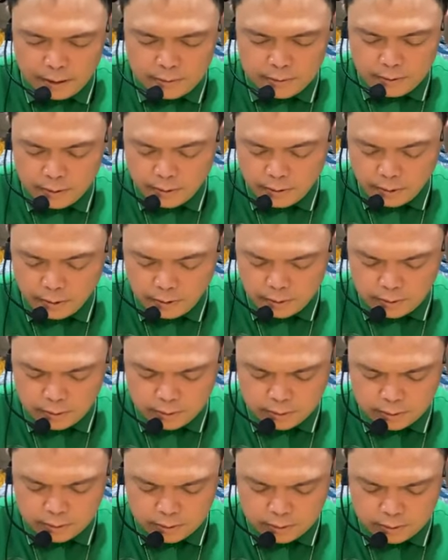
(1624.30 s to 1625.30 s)
Cleanse our
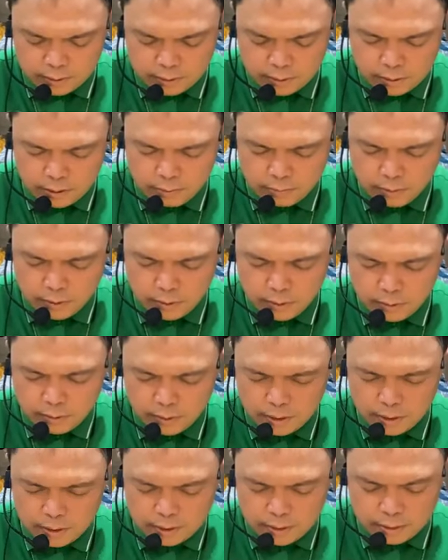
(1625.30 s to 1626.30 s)
hearts and
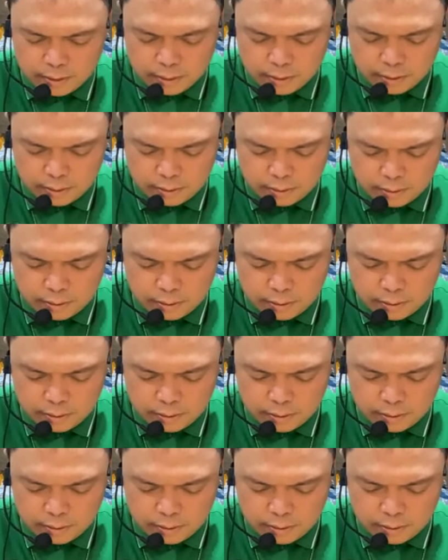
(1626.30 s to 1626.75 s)
renew it.